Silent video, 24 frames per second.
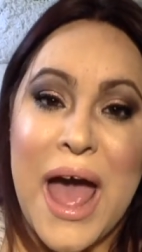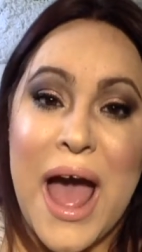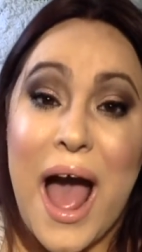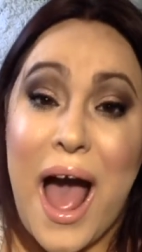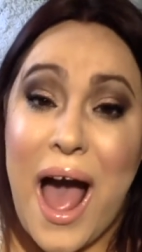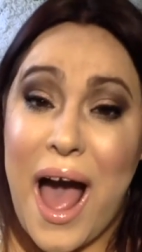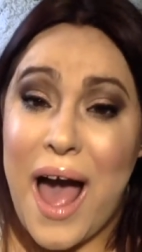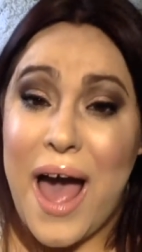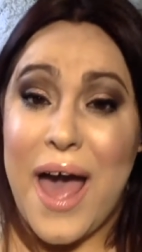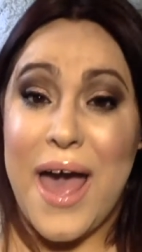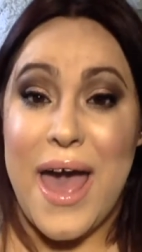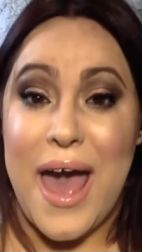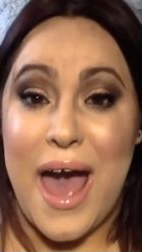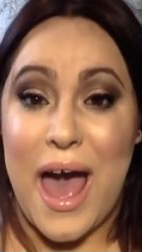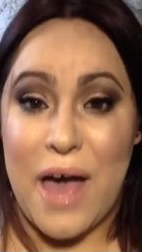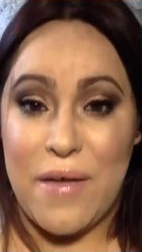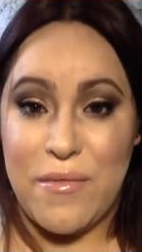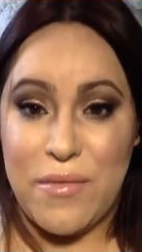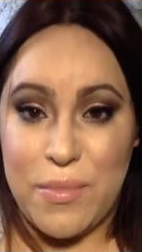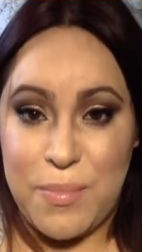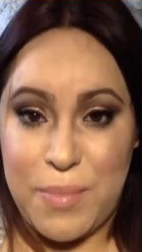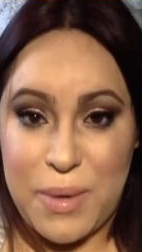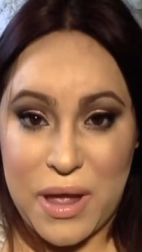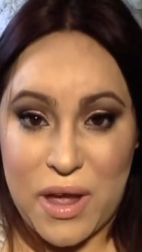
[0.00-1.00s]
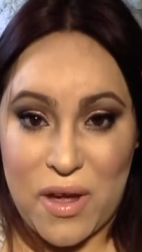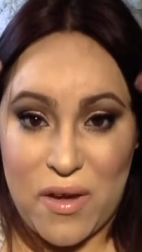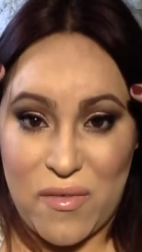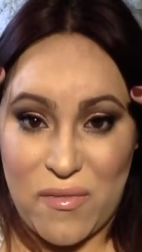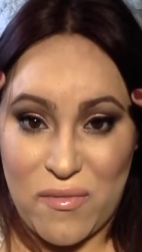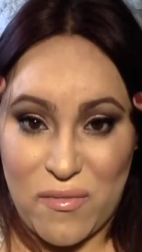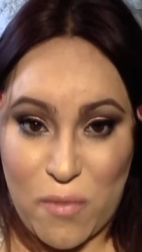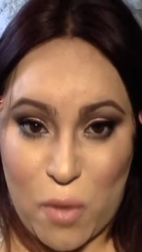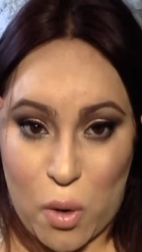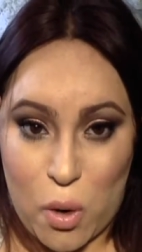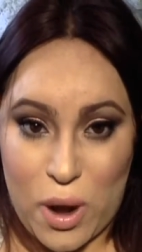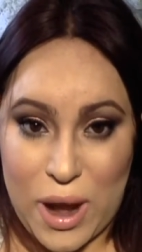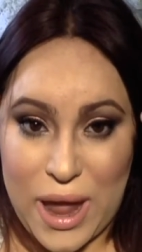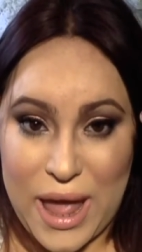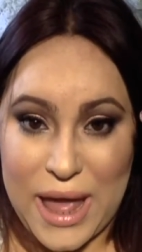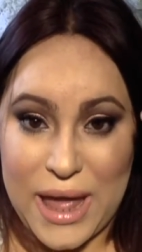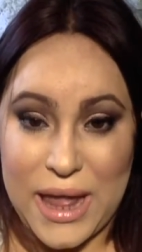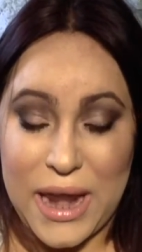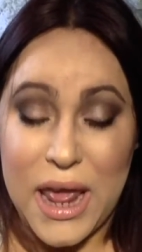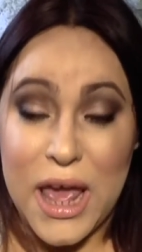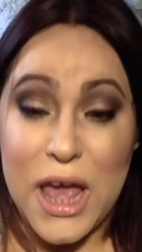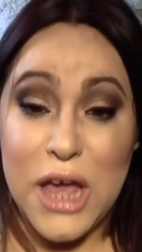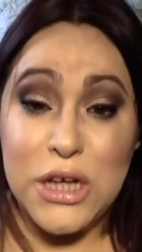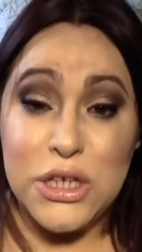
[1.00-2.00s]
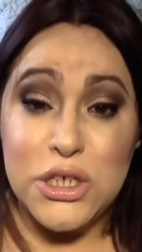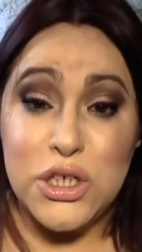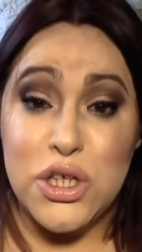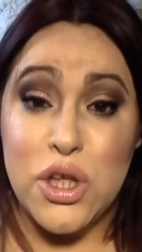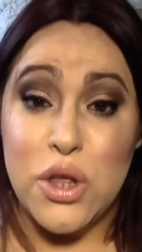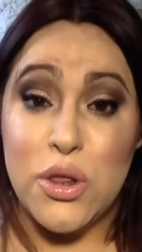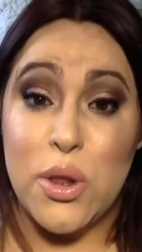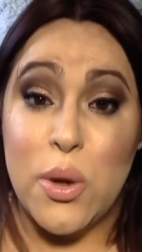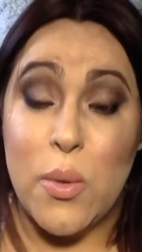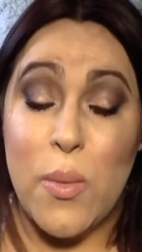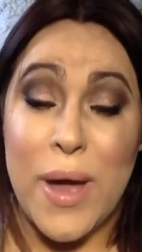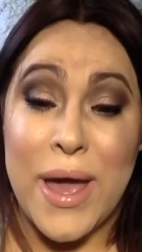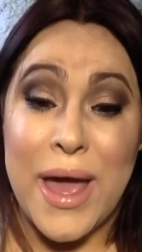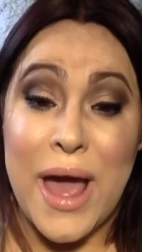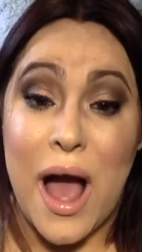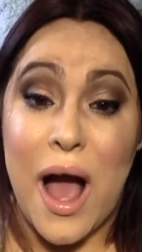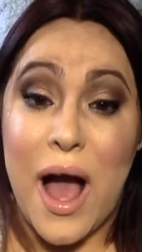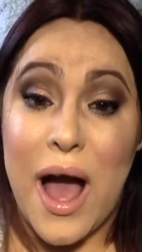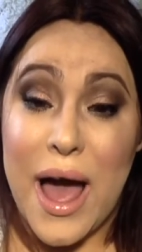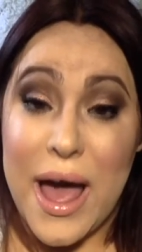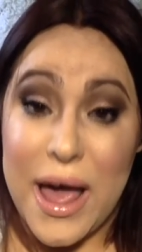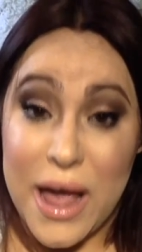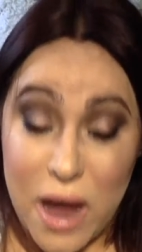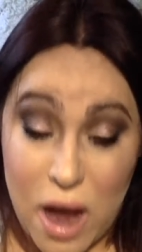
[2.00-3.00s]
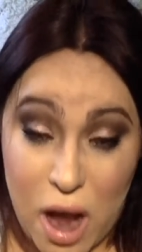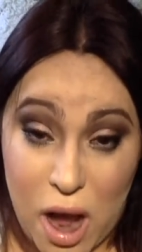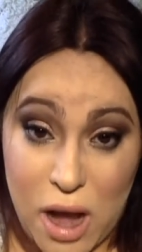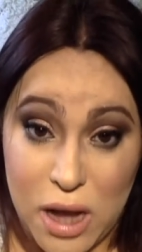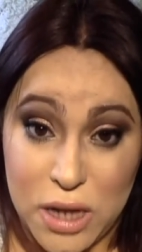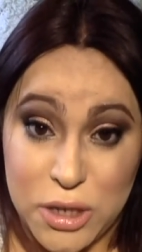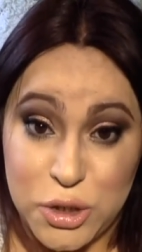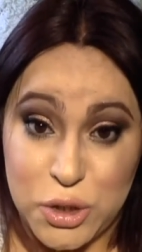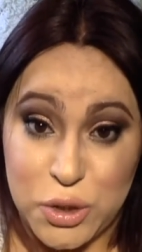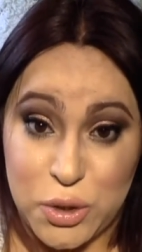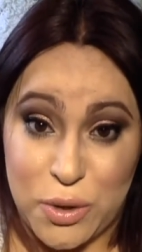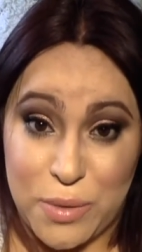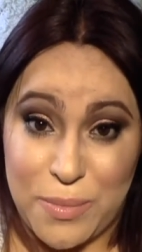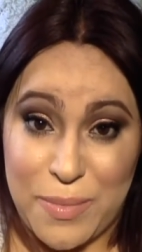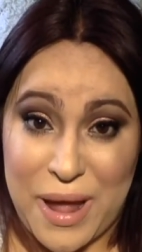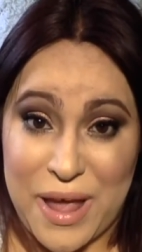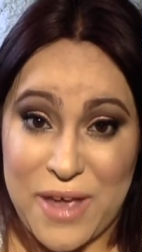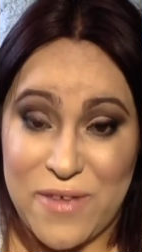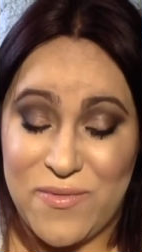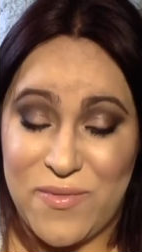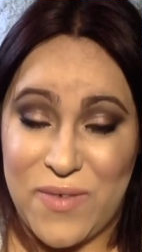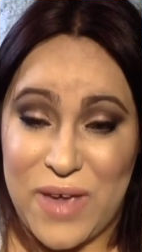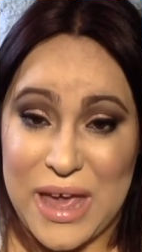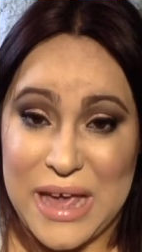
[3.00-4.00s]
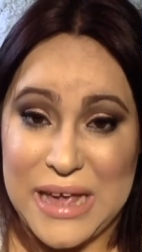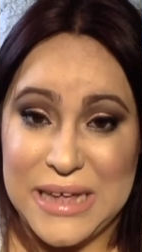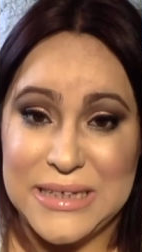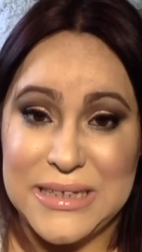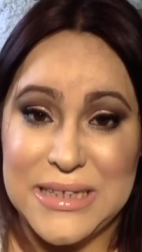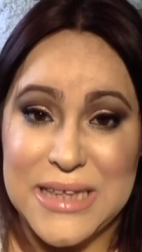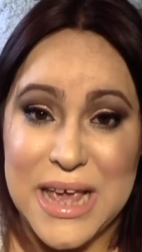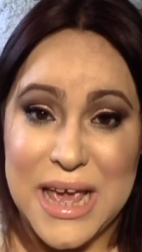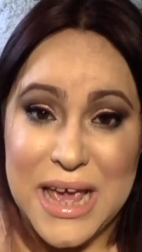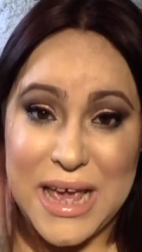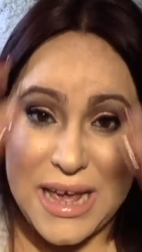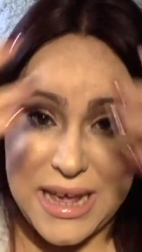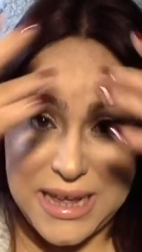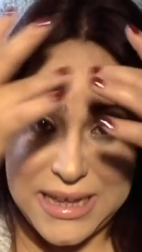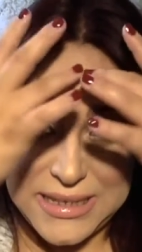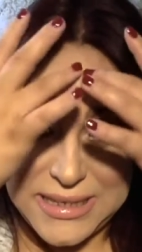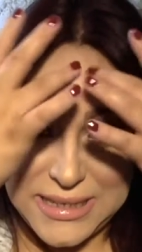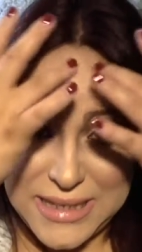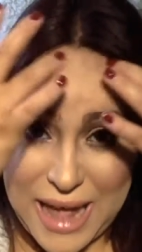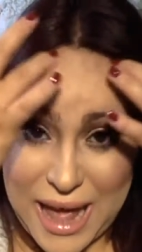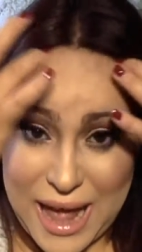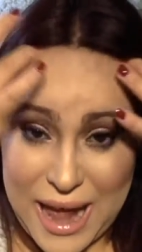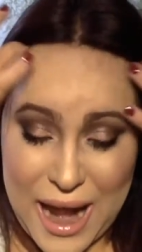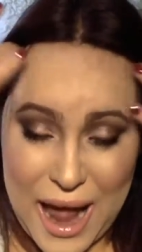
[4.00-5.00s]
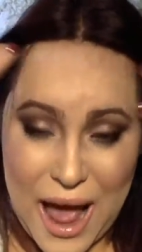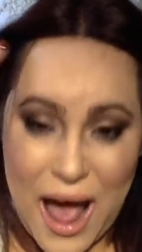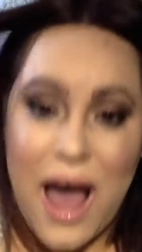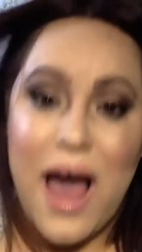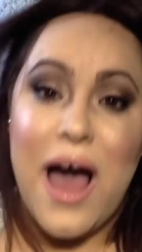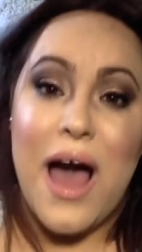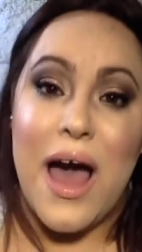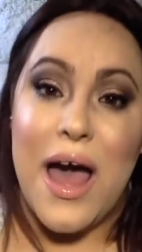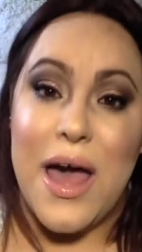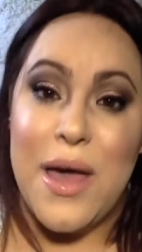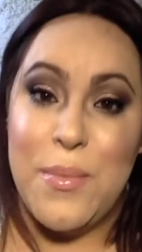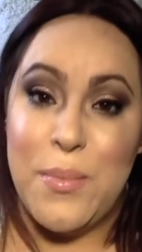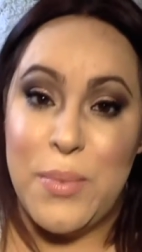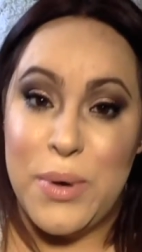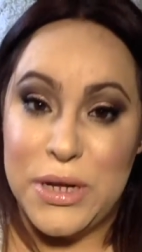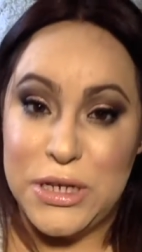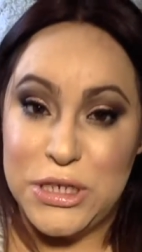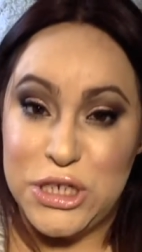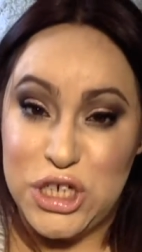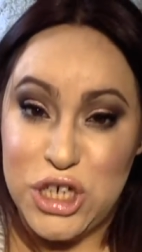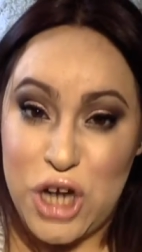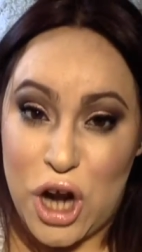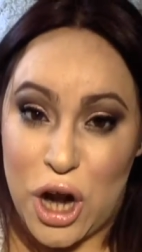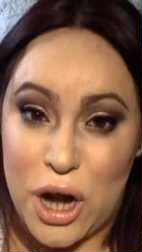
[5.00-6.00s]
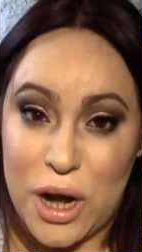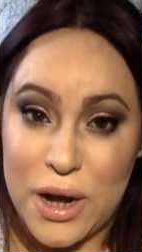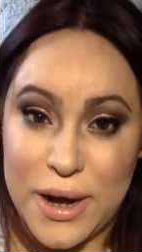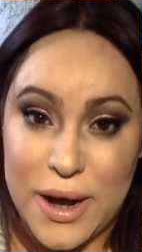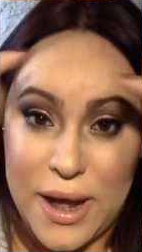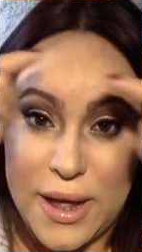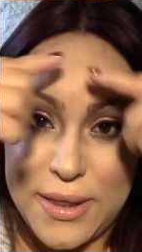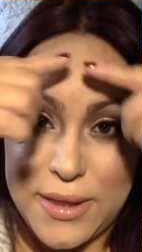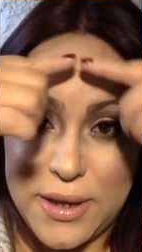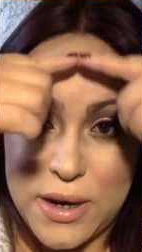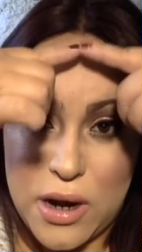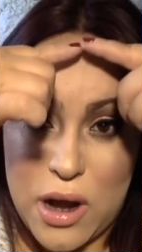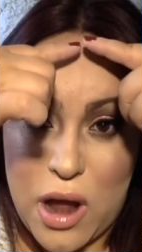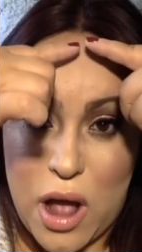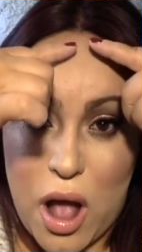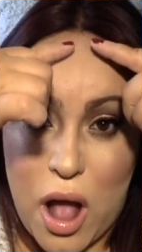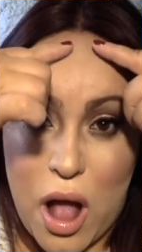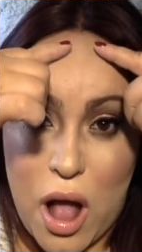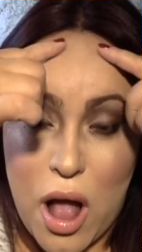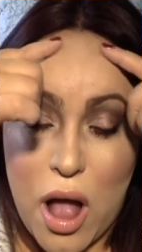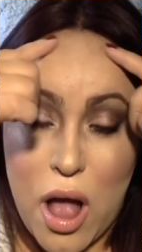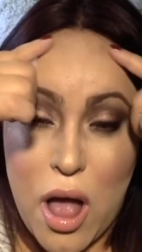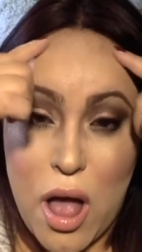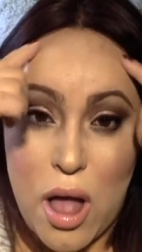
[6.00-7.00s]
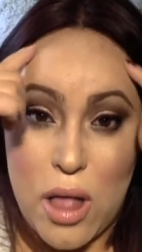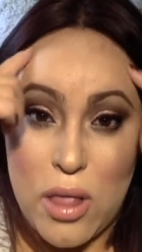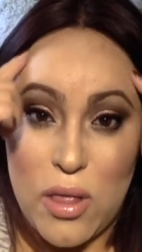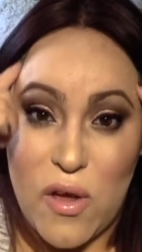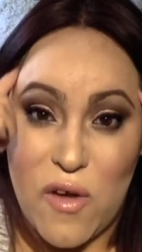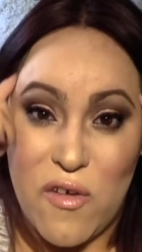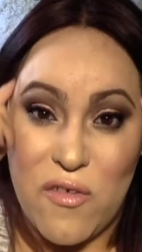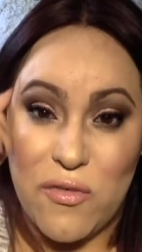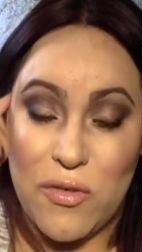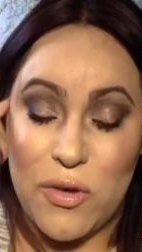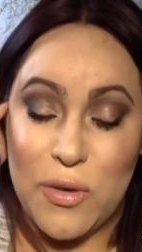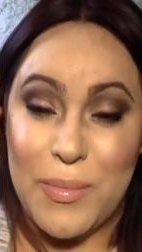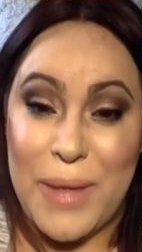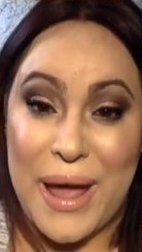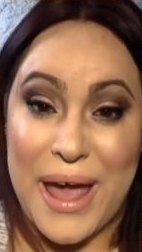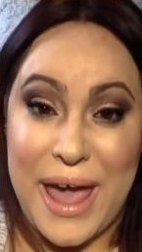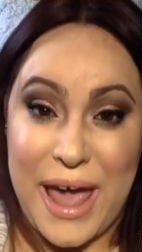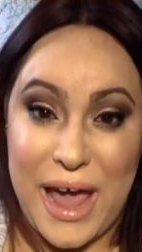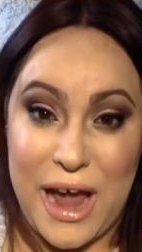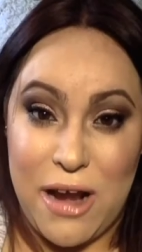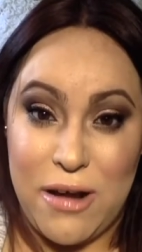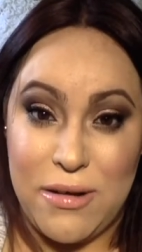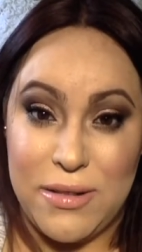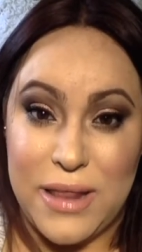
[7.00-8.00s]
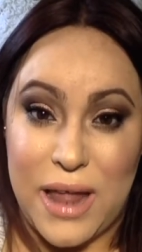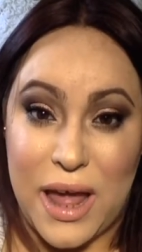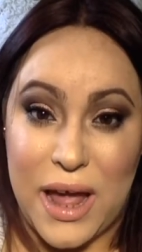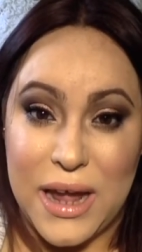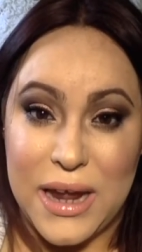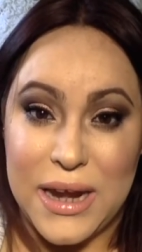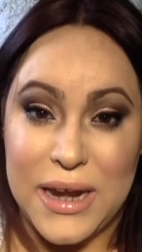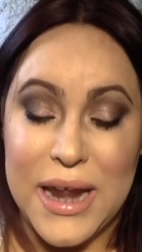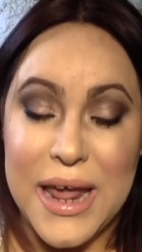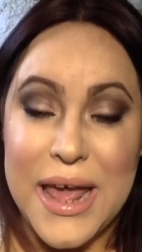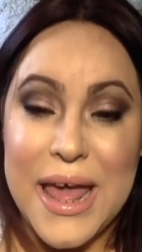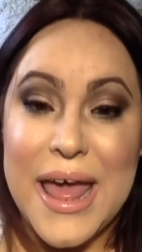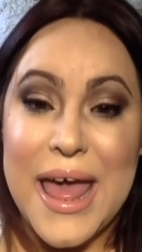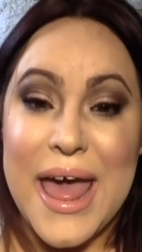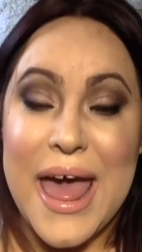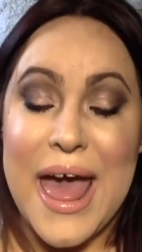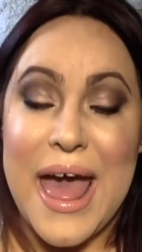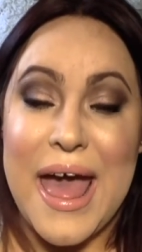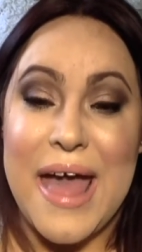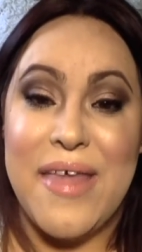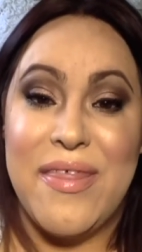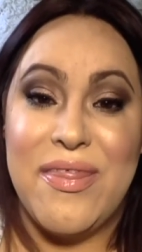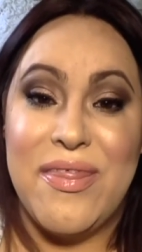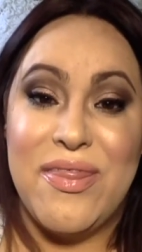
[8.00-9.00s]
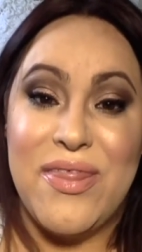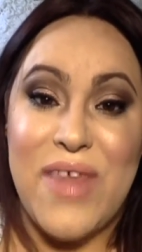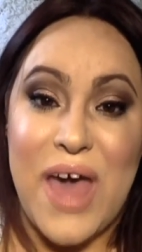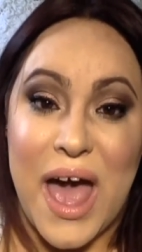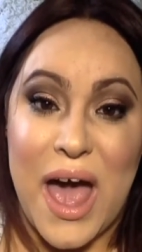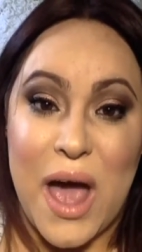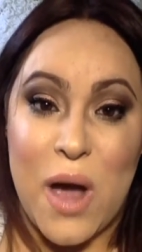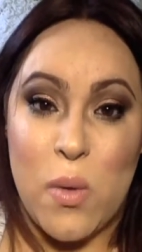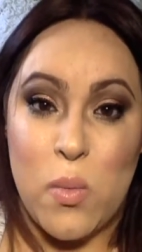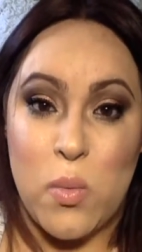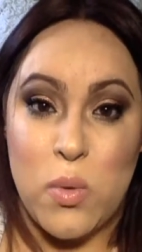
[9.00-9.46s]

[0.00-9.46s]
I have a big forehead, so the way I contour my face is that I put dark color all over my hairline, and that